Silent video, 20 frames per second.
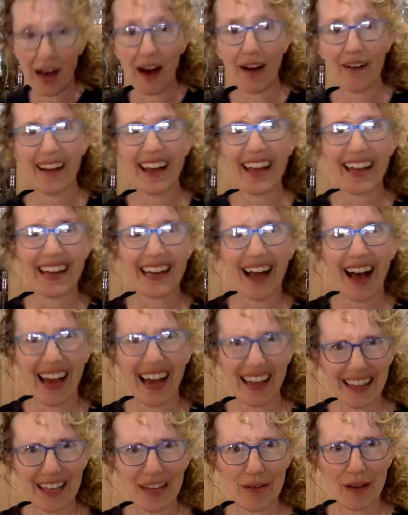All right, I
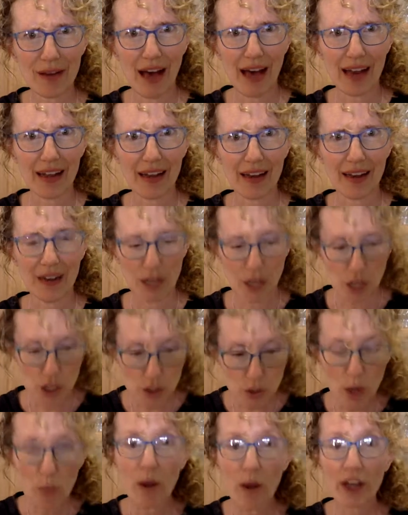think you got it.
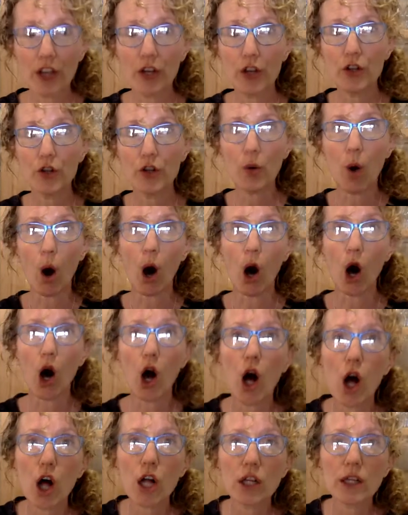So I want you to do
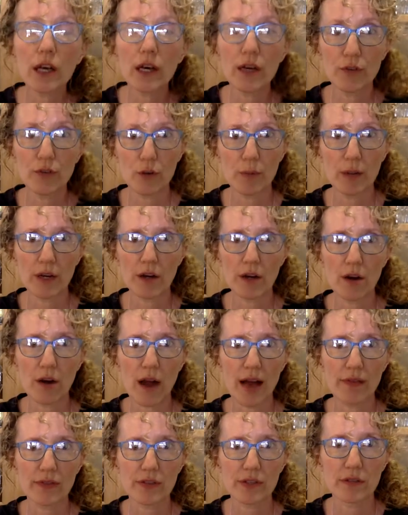all of your
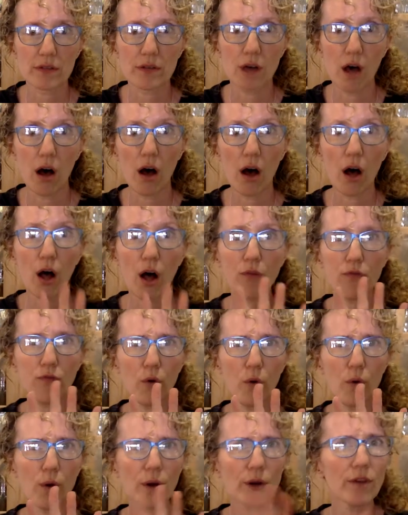paragraphs, all
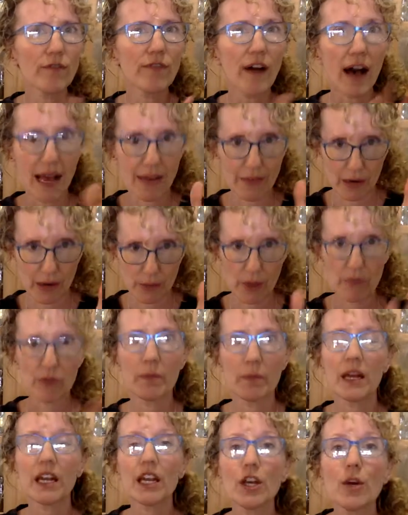4 or 5, however
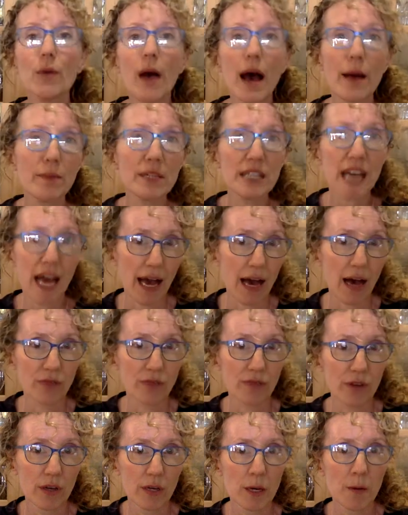many you happen to
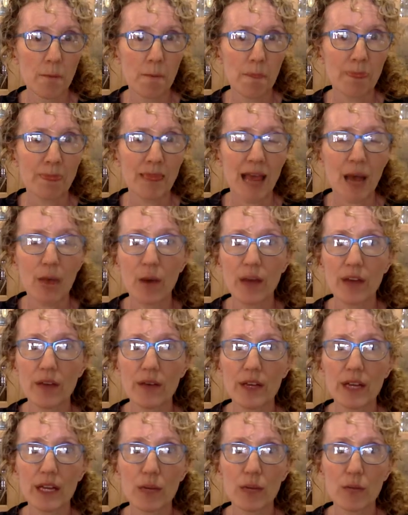have. I want you
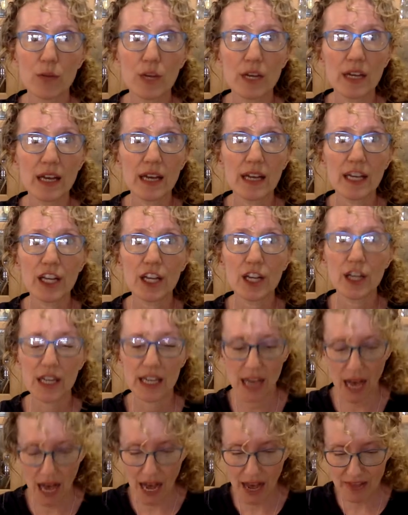to get them written
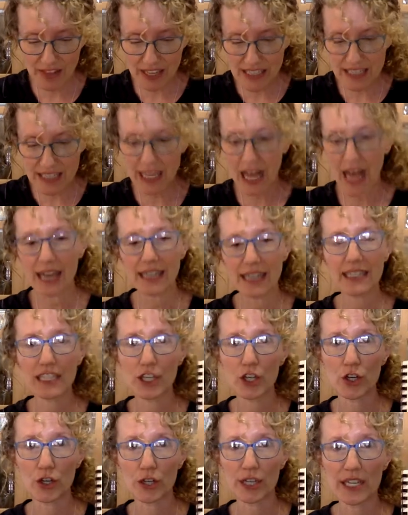on these lines
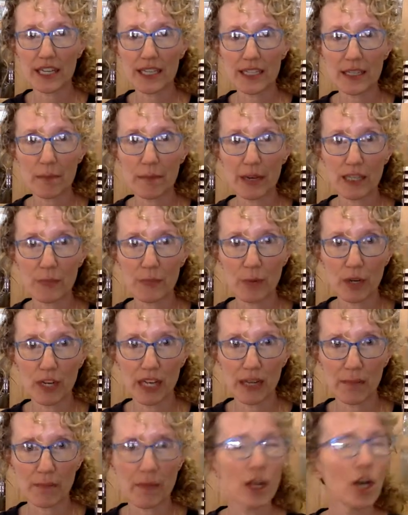in your neatest and best
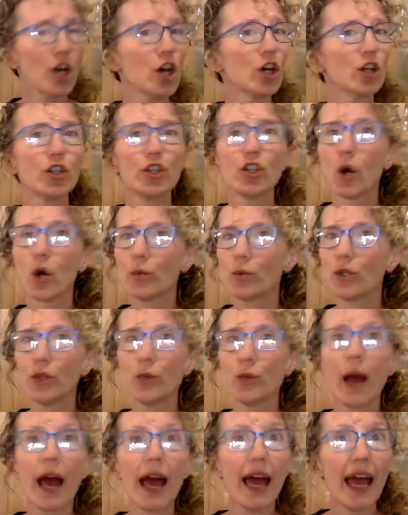printing. Don't
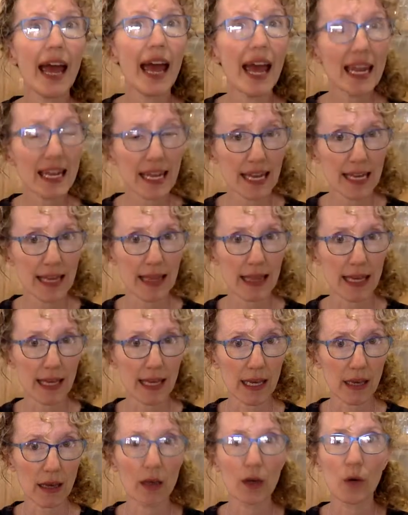do
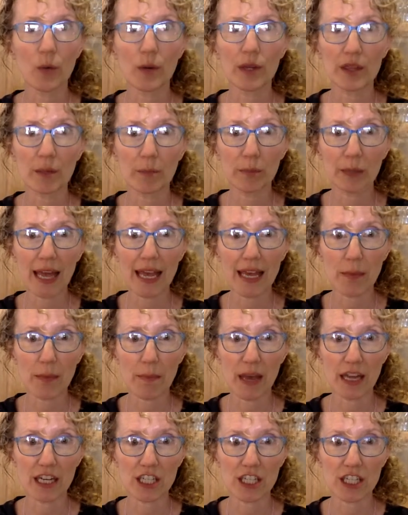anything with the blank
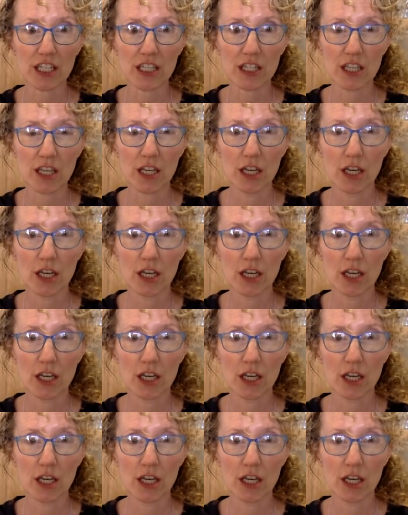pages,